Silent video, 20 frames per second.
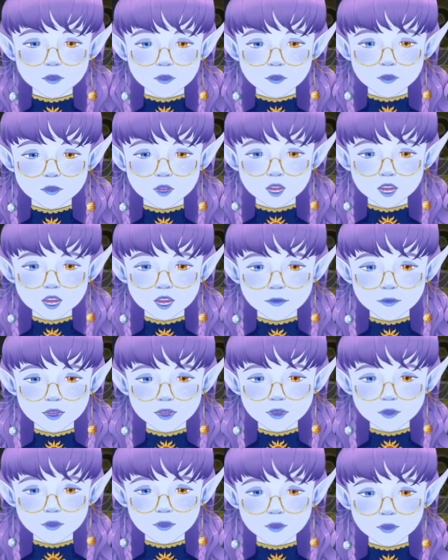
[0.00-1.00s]
And we
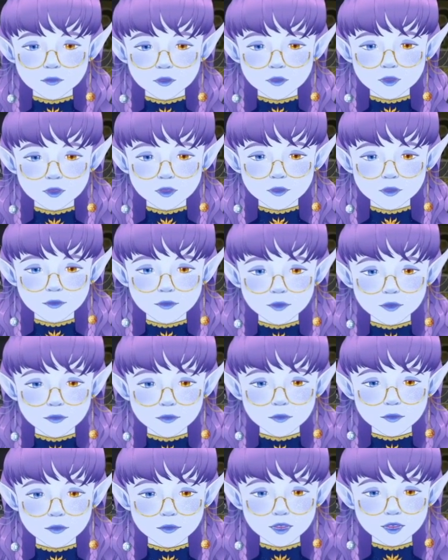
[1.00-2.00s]
grow closer to
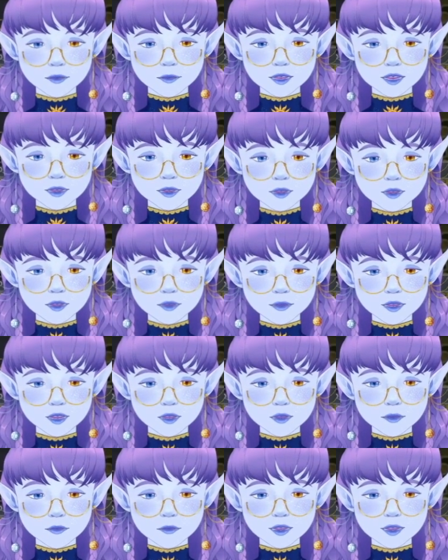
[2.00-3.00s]
forming friendship.
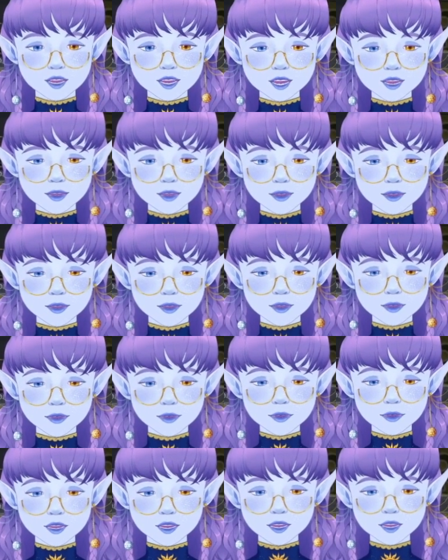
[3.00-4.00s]
Oh, he has a little
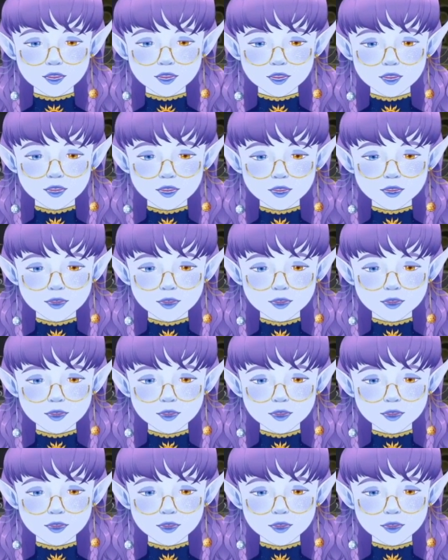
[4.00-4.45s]
doll.